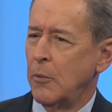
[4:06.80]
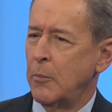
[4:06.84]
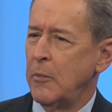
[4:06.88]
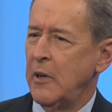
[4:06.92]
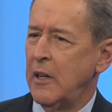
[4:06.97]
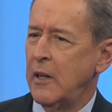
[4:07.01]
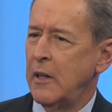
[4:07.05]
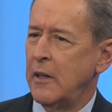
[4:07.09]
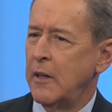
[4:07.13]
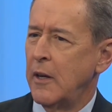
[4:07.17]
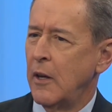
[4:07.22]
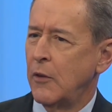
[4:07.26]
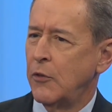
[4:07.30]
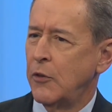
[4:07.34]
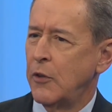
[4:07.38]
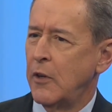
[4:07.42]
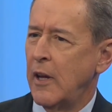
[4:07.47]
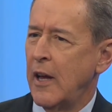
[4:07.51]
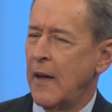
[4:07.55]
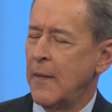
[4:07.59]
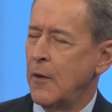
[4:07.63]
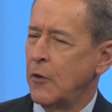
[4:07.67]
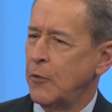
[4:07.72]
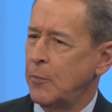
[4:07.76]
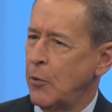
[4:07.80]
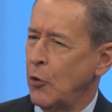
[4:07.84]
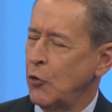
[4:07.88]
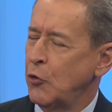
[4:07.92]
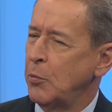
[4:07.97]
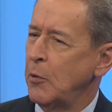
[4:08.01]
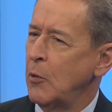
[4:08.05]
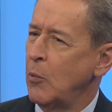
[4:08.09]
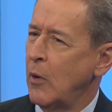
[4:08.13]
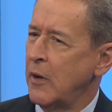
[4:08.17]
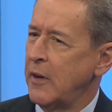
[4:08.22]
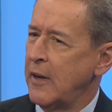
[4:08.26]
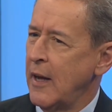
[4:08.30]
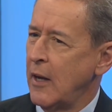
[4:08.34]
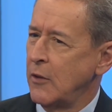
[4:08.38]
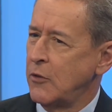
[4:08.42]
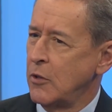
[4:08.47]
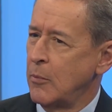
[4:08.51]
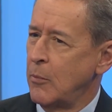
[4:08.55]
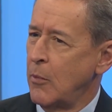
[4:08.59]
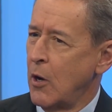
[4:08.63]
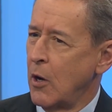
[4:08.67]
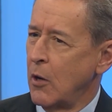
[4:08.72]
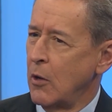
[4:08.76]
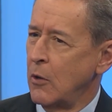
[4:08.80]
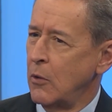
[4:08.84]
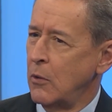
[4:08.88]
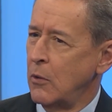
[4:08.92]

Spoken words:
meeting yesterday, and there's supposed to be one now tomorrow?